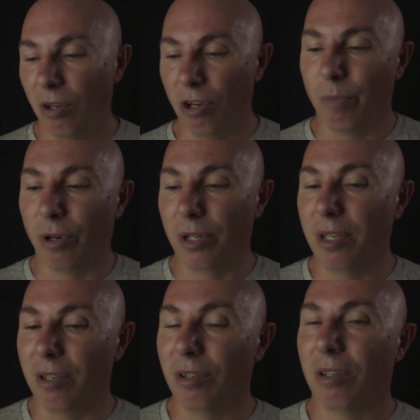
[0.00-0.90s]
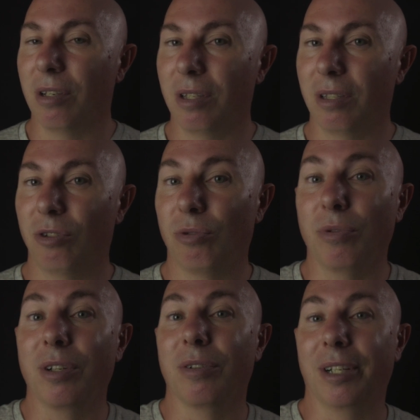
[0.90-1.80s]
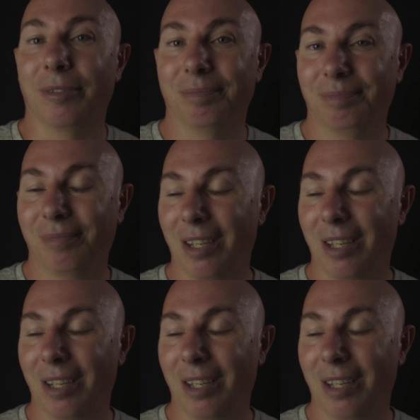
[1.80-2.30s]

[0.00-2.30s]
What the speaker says: your body is triggering